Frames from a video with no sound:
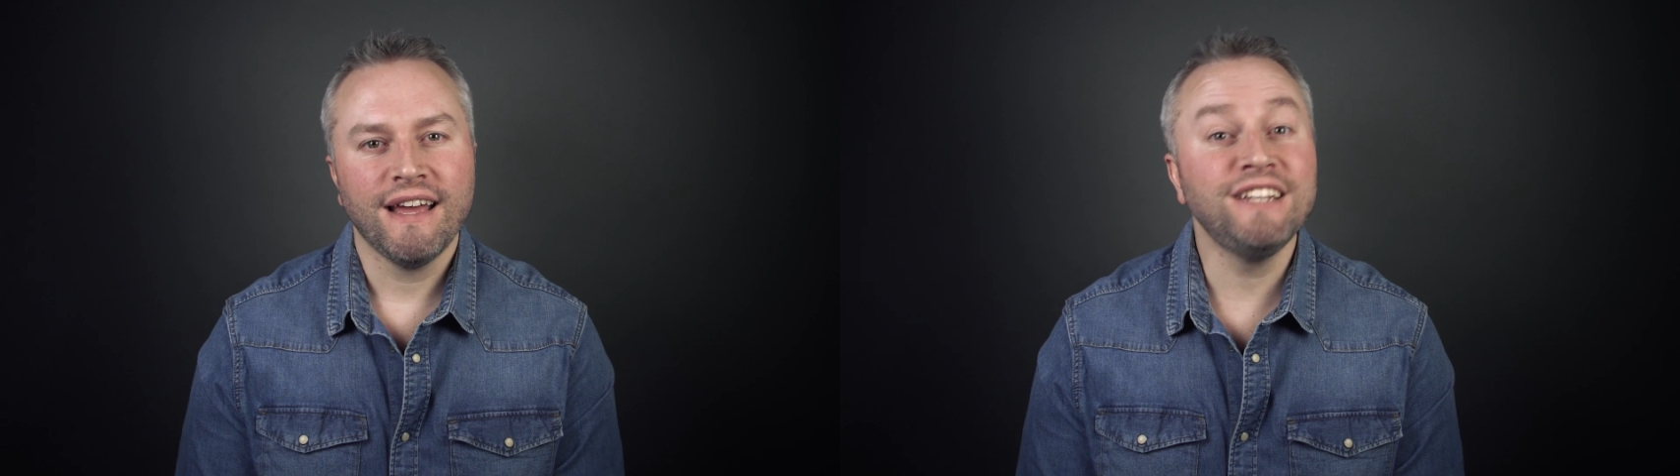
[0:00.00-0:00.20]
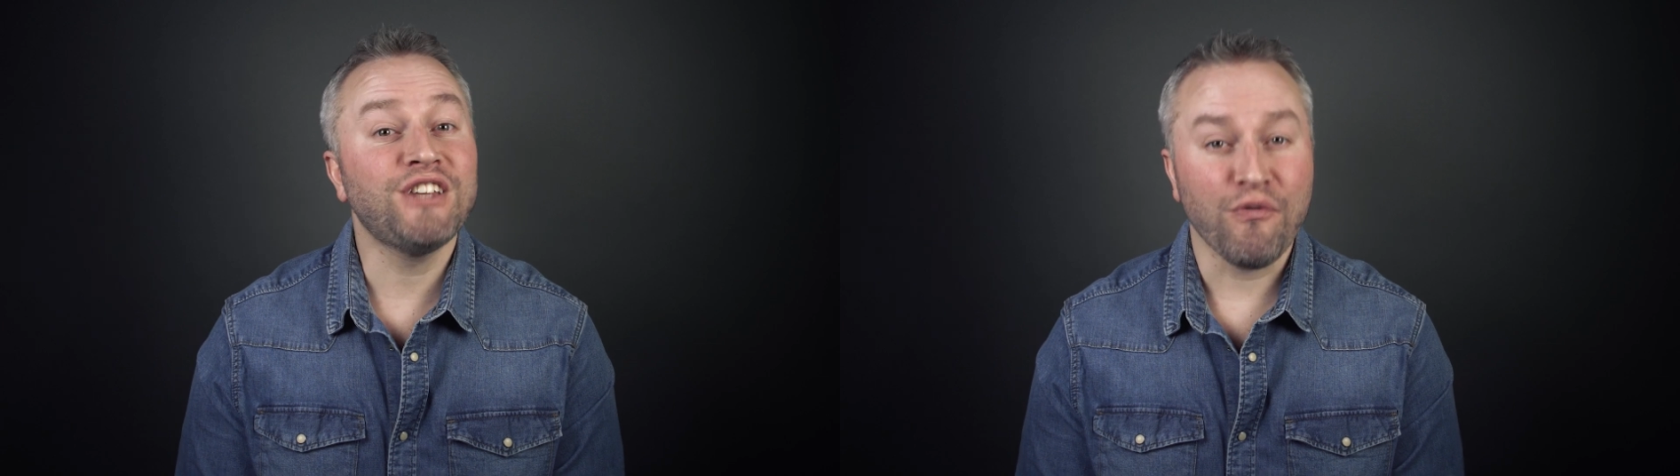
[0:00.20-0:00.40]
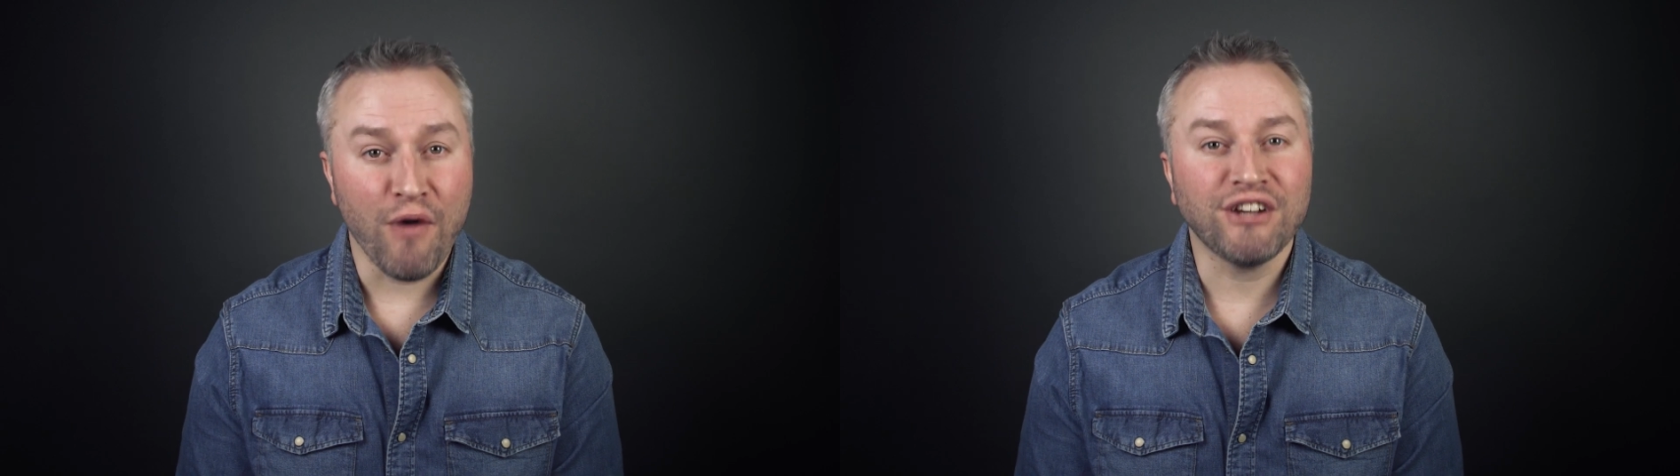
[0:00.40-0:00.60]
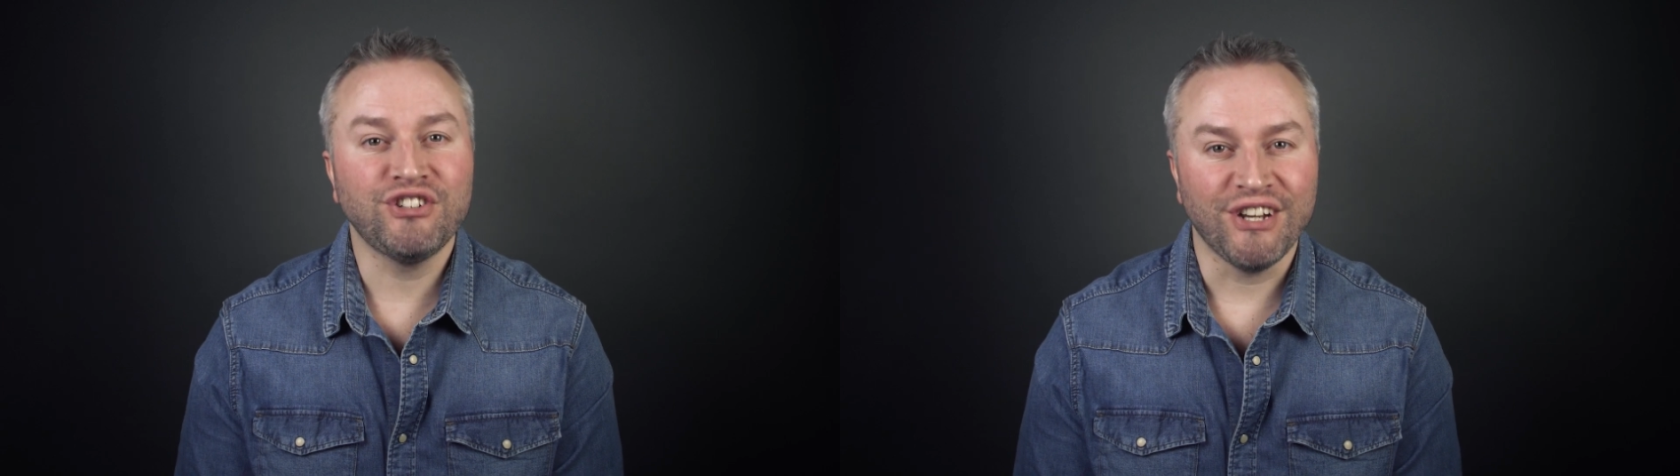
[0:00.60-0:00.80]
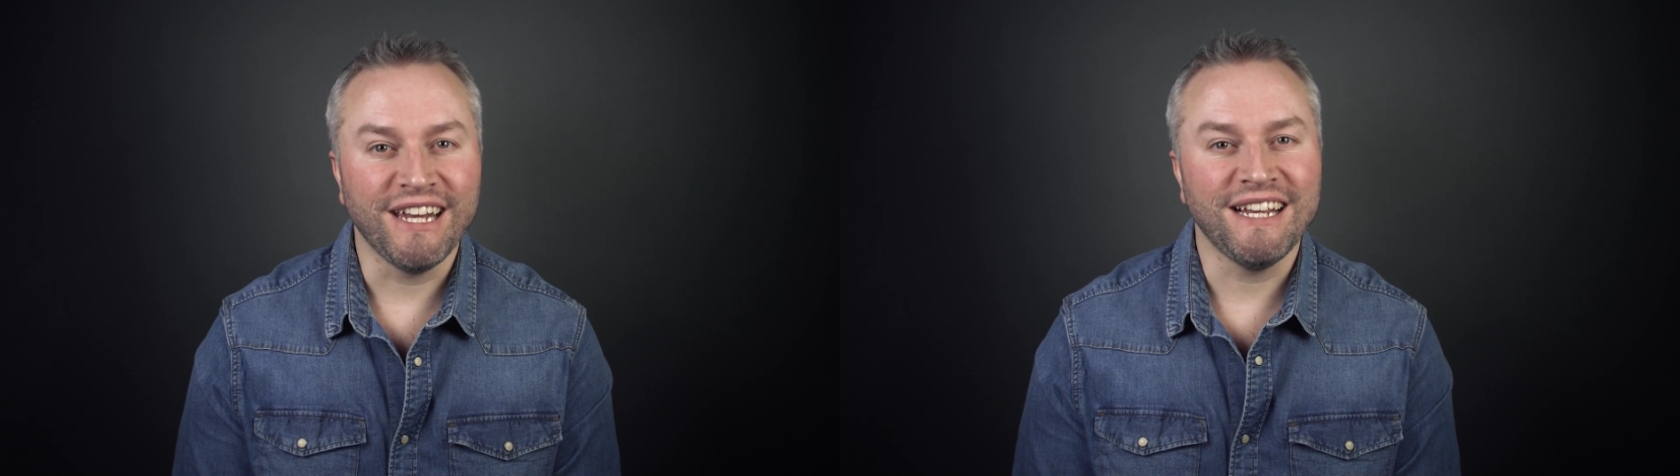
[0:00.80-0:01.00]
and
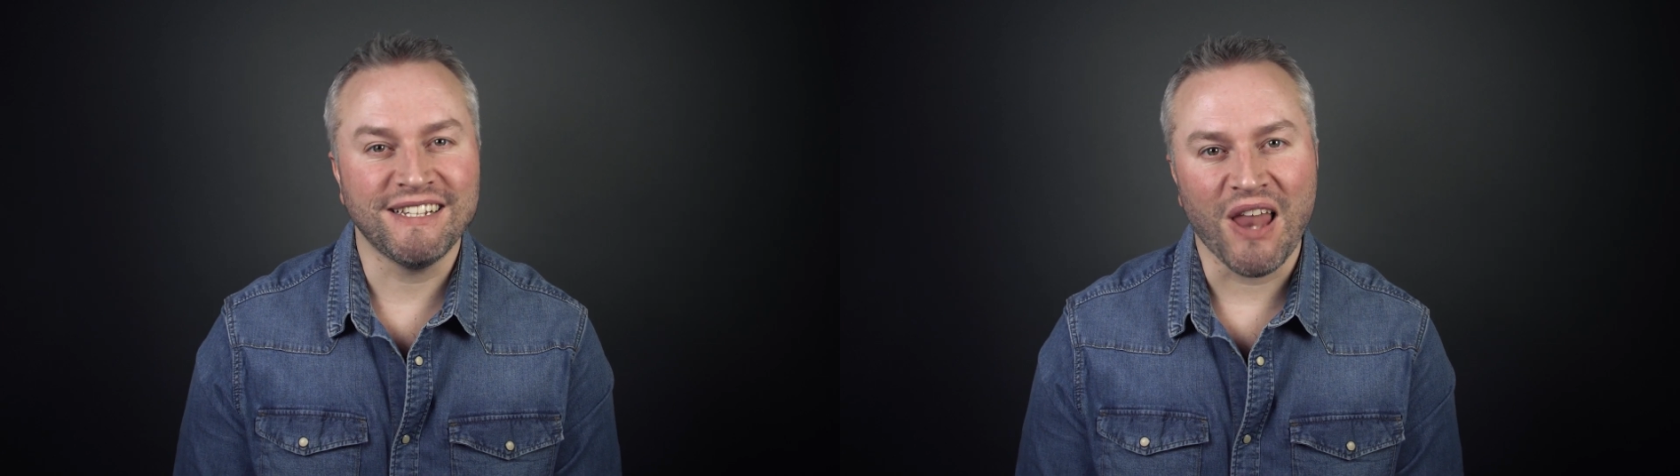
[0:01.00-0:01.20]
direction in his